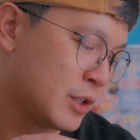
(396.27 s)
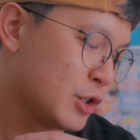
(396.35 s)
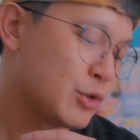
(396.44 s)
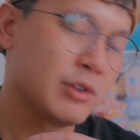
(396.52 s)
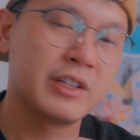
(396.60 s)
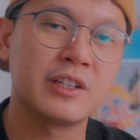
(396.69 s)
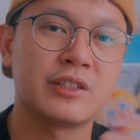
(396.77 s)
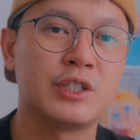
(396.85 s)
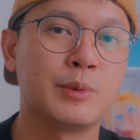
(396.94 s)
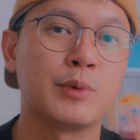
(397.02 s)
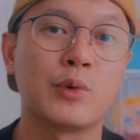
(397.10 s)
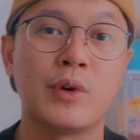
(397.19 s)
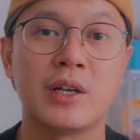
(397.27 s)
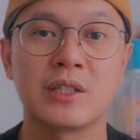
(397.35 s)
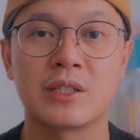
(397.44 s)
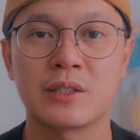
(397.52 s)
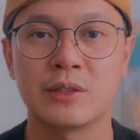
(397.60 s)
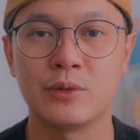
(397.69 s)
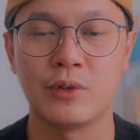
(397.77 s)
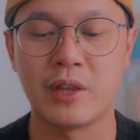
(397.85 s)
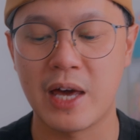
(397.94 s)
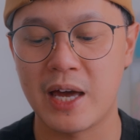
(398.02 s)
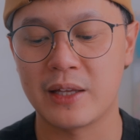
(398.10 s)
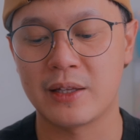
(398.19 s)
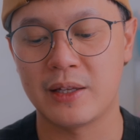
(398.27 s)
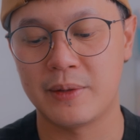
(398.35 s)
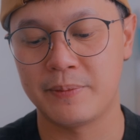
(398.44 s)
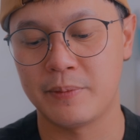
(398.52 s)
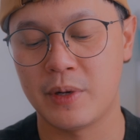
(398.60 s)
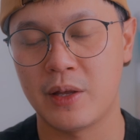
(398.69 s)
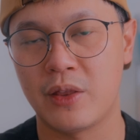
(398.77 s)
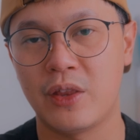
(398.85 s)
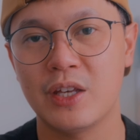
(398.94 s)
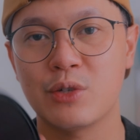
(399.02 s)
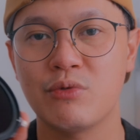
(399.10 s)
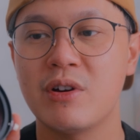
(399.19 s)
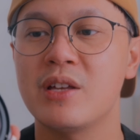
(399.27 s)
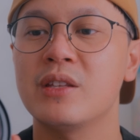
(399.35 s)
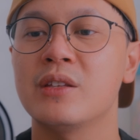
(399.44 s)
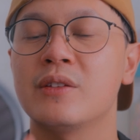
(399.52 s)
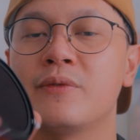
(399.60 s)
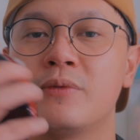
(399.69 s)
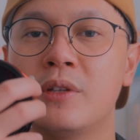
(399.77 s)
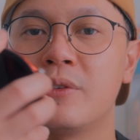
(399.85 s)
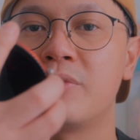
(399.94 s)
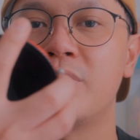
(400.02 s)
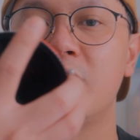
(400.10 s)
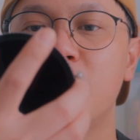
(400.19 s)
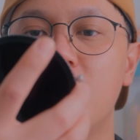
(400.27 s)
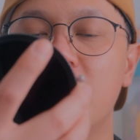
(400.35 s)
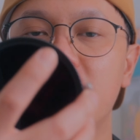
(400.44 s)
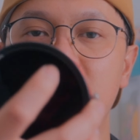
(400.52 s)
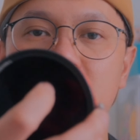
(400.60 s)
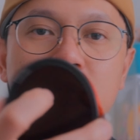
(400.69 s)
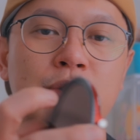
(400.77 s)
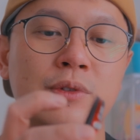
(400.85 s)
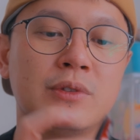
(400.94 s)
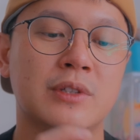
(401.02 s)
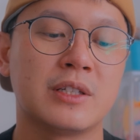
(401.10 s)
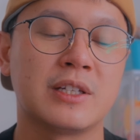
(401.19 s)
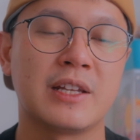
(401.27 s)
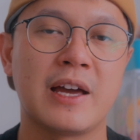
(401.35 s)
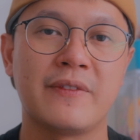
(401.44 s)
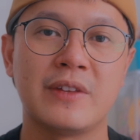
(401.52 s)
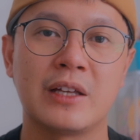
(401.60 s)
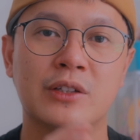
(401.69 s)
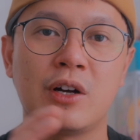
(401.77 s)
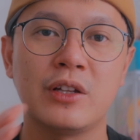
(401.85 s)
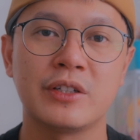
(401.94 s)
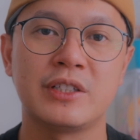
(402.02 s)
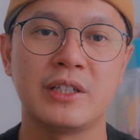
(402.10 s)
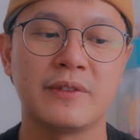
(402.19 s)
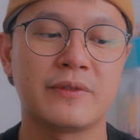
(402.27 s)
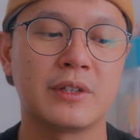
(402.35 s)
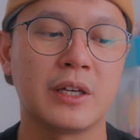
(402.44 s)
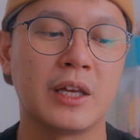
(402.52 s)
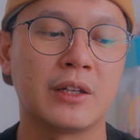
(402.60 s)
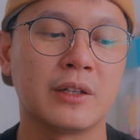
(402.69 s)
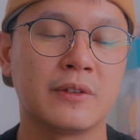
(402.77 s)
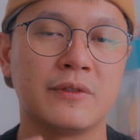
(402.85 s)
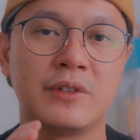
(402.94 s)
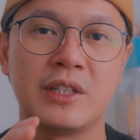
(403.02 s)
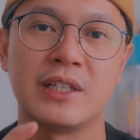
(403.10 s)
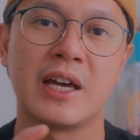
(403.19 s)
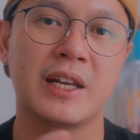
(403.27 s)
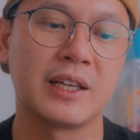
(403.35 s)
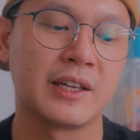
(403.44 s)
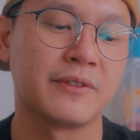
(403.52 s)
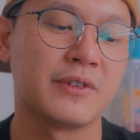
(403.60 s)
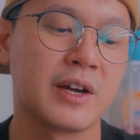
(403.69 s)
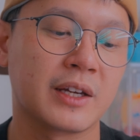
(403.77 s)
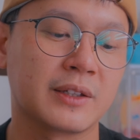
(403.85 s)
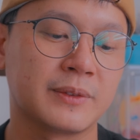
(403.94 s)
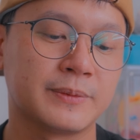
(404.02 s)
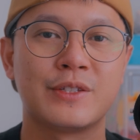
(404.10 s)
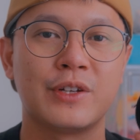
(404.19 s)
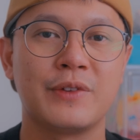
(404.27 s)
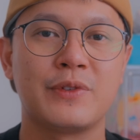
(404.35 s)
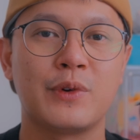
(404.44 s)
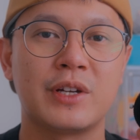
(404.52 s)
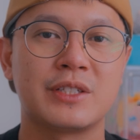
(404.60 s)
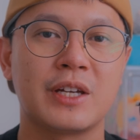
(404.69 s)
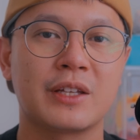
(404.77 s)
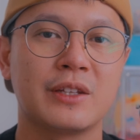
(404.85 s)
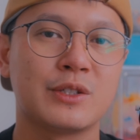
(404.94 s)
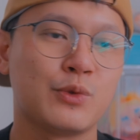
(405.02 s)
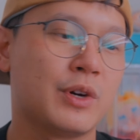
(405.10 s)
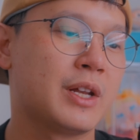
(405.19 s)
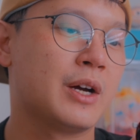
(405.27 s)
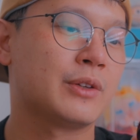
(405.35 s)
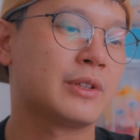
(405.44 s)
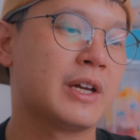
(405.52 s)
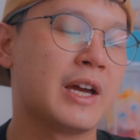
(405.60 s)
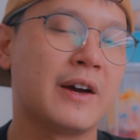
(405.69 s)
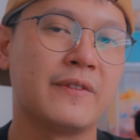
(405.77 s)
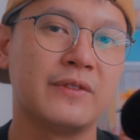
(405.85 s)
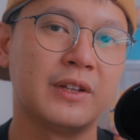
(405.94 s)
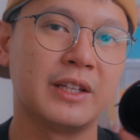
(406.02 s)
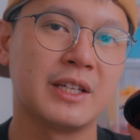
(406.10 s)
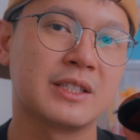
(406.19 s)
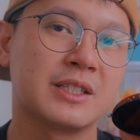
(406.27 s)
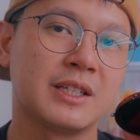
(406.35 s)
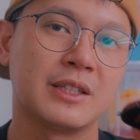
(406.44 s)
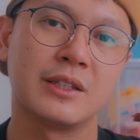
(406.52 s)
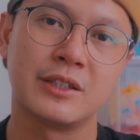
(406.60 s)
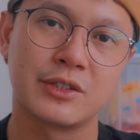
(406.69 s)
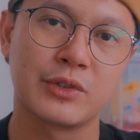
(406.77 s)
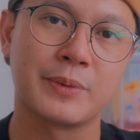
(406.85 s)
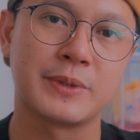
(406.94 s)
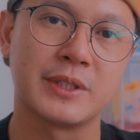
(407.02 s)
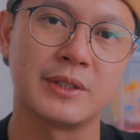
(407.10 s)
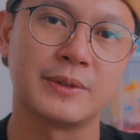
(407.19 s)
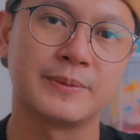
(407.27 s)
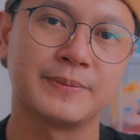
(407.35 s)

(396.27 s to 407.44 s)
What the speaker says: Usually the cheaper ones do that, but this one, the Freewell V2, doesn't have that color shift and vignetting effect. So if you want to check this one out, I have the links in the description.